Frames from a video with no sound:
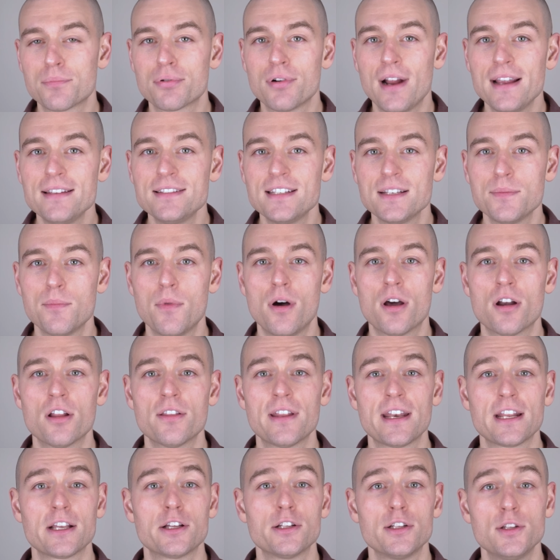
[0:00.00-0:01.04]
pricing model
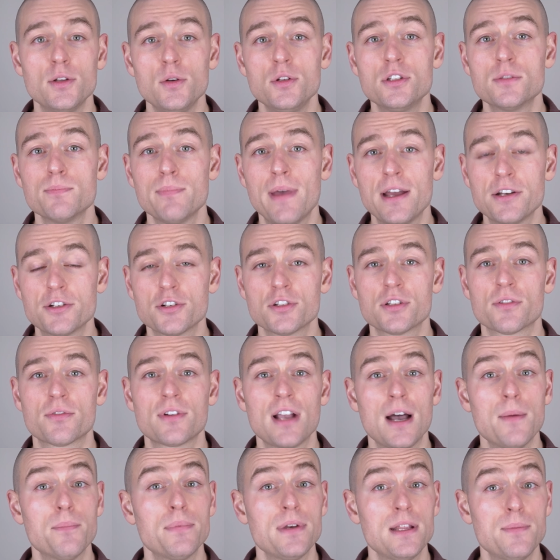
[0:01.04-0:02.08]
that includes measures of
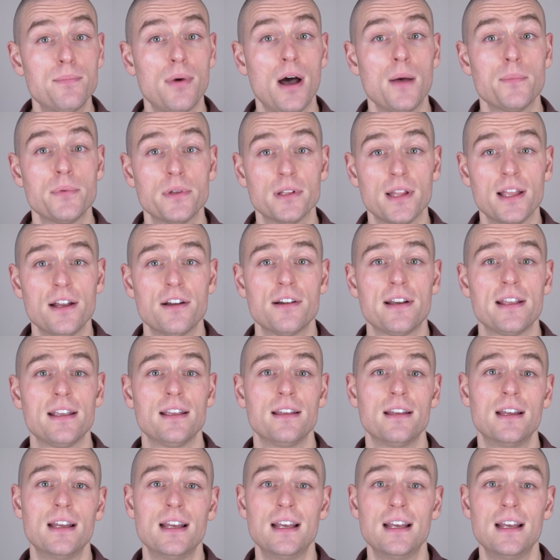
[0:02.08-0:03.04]
company popularity.